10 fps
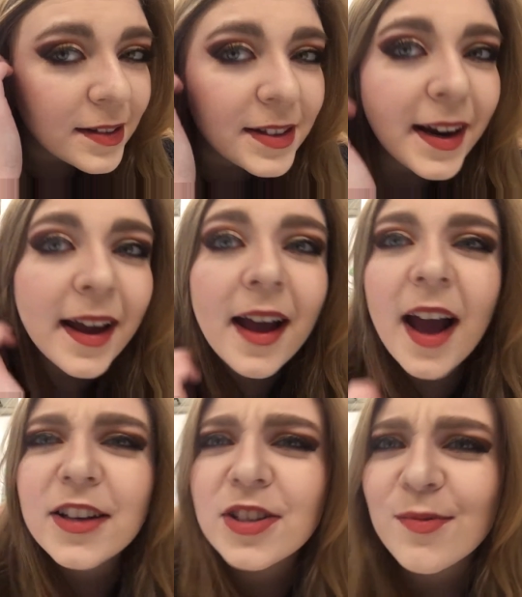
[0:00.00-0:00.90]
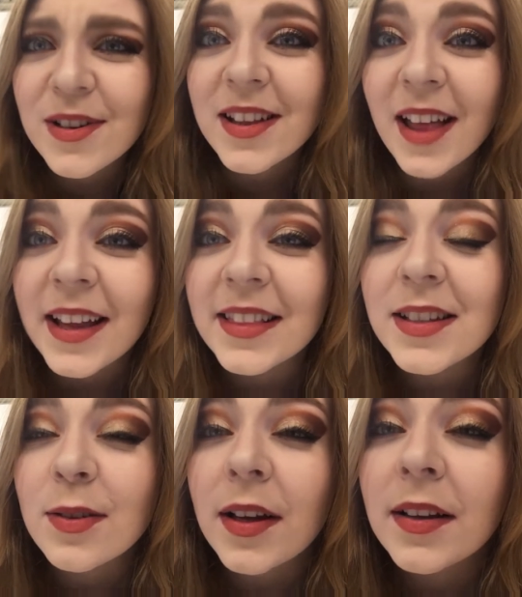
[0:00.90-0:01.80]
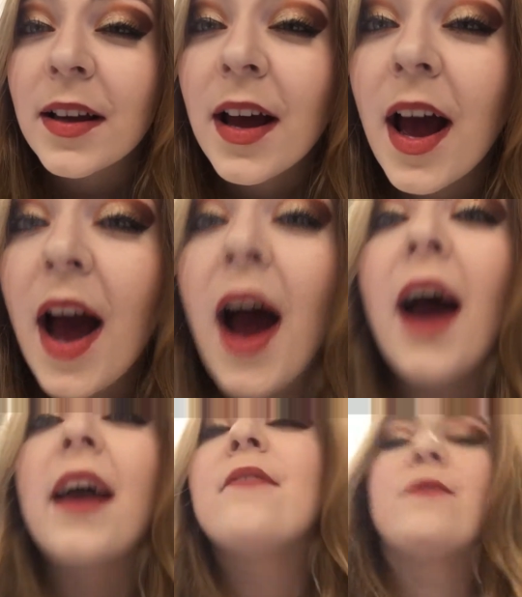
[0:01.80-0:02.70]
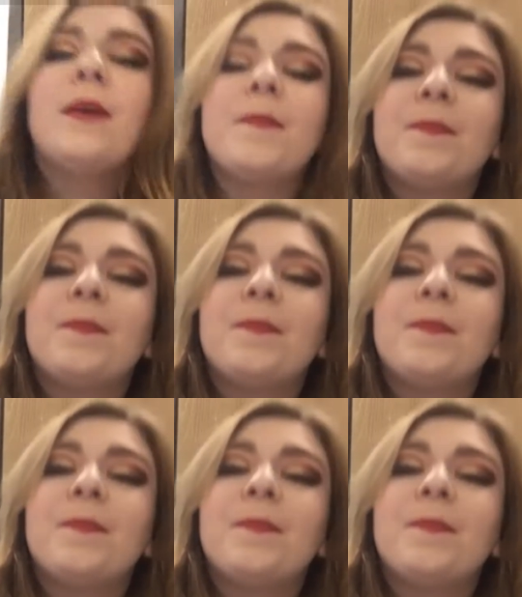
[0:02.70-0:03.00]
today. I actually really like this one. I have,